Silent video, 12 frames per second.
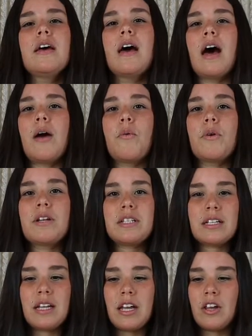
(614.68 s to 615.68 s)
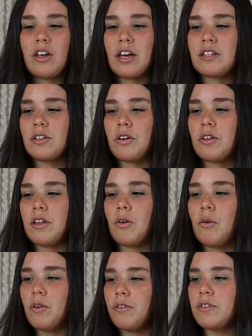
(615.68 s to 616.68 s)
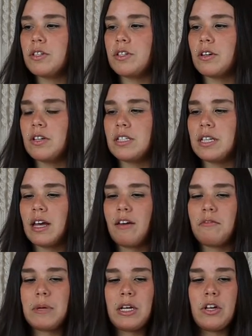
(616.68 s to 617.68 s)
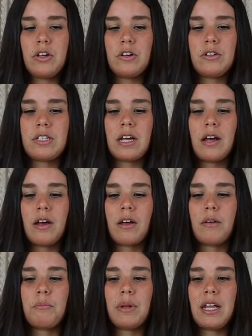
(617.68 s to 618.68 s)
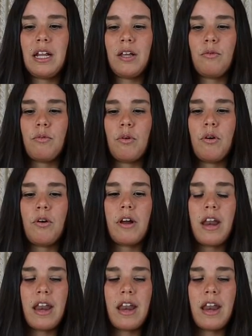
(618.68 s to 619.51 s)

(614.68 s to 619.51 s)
I wanted to let you guys know that all of the stones that have been used are completely raw,